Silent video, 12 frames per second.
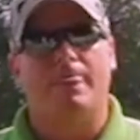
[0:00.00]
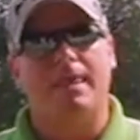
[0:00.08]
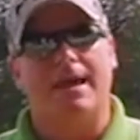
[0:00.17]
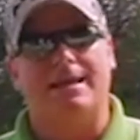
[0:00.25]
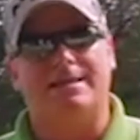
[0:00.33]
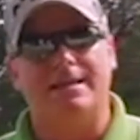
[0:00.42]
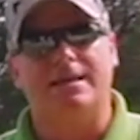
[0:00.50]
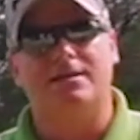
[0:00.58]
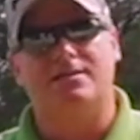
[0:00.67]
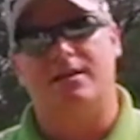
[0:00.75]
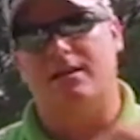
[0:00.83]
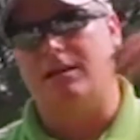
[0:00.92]
The idea
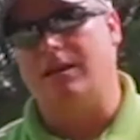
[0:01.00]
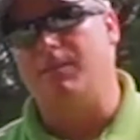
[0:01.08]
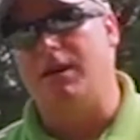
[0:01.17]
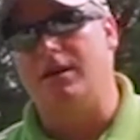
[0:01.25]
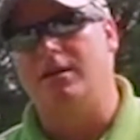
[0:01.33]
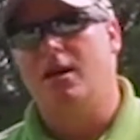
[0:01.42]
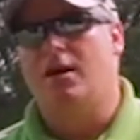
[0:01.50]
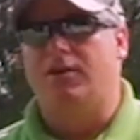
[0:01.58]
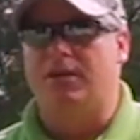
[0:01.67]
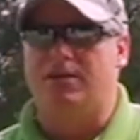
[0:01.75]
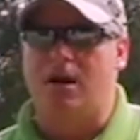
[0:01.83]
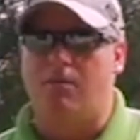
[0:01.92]
is to limit
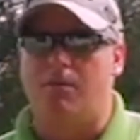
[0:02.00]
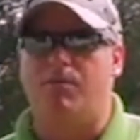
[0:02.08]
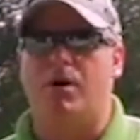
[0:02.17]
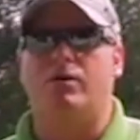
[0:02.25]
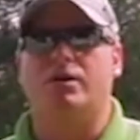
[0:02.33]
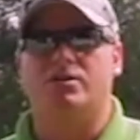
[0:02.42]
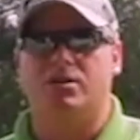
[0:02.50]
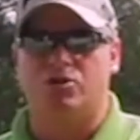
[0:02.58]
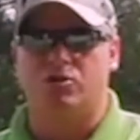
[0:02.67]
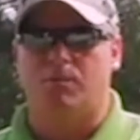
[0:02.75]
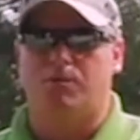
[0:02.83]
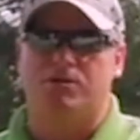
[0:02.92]
the double bogeys, the
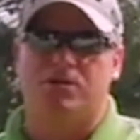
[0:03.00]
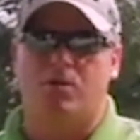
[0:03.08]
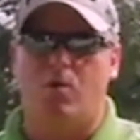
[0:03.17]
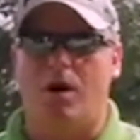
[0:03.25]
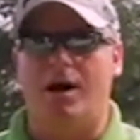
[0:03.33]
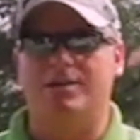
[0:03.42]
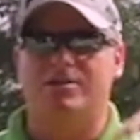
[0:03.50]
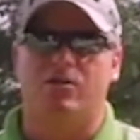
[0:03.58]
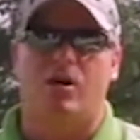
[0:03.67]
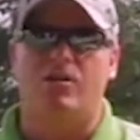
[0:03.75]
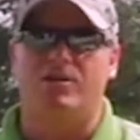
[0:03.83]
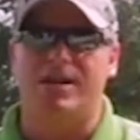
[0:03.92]
triples, the quads,
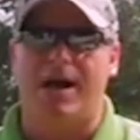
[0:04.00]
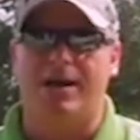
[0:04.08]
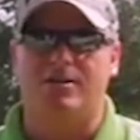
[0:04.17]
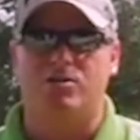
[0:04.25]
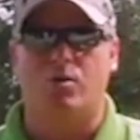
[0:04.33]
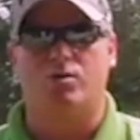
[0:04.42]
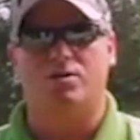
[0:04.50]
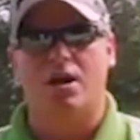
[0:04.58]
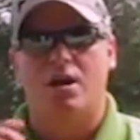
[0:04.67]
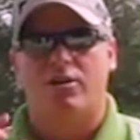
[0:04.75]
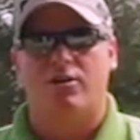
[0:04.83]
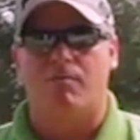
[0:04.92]
or all those high scores.
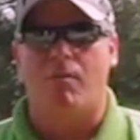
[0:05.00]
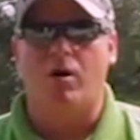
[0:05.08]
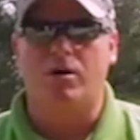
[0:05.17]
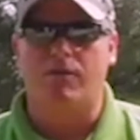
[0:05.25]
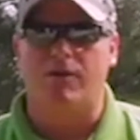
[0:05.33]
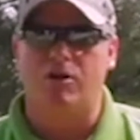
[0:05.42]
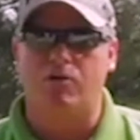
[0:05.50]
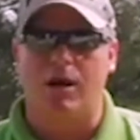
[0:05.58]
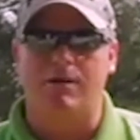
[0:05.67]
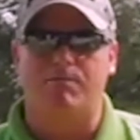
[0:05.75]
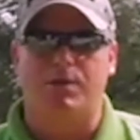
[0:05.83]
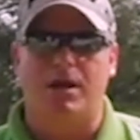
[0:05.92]
The mark of a
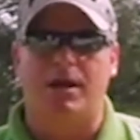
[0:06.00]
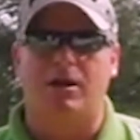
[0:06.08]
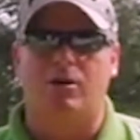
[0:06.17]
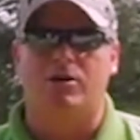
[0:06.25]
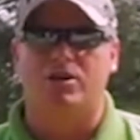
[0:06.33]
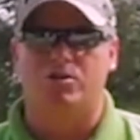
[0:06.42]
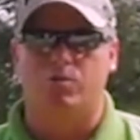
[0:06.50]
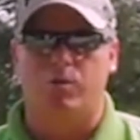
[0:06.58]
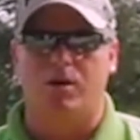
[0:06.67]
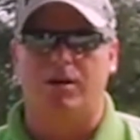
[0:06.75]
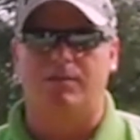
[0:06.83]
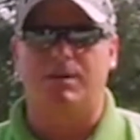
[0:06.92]
great player is
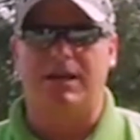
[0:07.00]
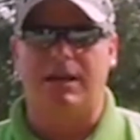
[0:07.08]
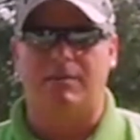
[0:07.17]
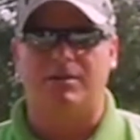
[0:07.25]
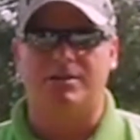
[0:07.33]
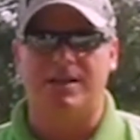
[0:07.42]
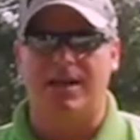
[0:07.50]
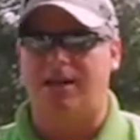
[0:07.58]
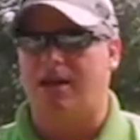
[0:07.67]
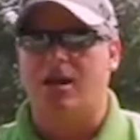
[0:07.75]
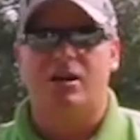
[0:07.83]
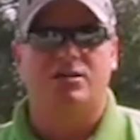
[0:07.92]
really being able to
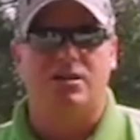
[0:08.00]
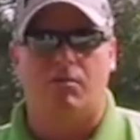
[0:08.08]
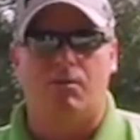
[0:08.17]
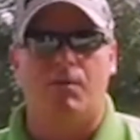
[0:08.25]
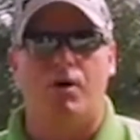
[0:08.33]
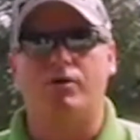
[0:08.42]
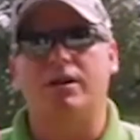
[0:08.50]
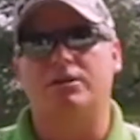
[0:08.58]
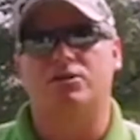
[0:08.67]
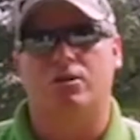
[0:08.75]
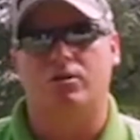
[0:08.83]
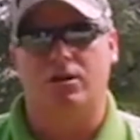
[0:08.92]
take double bogey
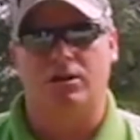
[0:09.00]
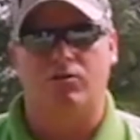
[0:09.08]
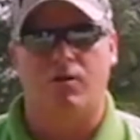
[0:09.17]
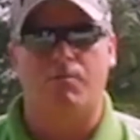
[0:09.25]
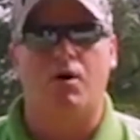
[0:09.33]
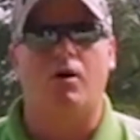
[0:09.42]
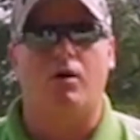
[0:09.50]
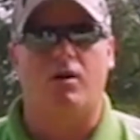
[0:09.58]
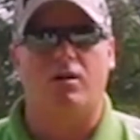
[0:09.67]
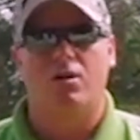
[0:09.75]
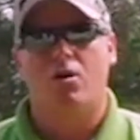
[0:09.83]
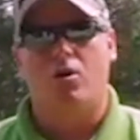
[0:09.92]
and turn it into a
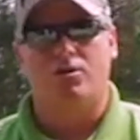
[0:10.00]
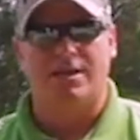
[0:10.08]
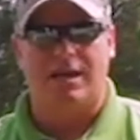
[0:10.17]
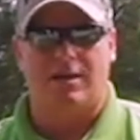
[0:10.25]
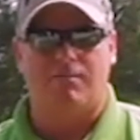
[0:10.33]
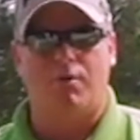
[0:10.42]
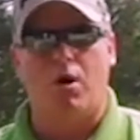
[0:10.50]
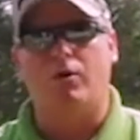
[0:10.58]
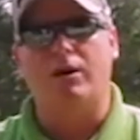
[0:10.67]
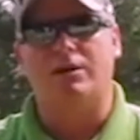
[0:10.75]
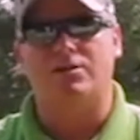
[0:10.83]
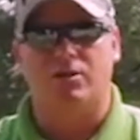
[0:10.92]
par, or taking
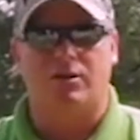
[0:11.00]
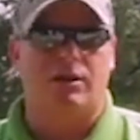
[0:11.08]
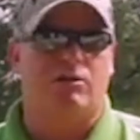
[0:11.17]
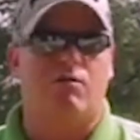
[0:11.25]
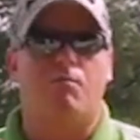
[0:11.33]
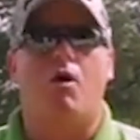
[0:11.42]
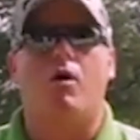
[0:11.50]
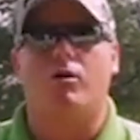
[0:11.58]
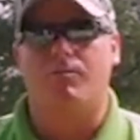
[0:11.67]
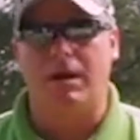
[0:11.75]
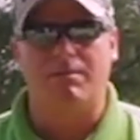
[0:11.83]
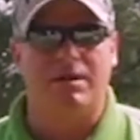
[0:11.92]
bogey and turning it into a
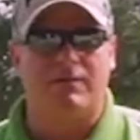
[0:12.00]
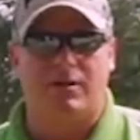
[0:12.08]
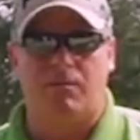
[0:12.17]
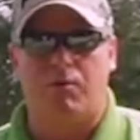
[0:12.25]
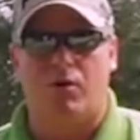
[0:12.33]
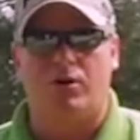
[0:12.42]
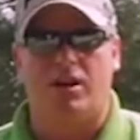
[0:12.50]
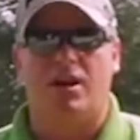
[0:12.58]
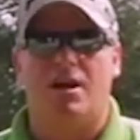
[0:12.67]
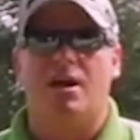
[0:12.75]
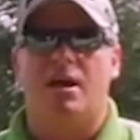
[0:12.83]
par, or maybe even a birdie.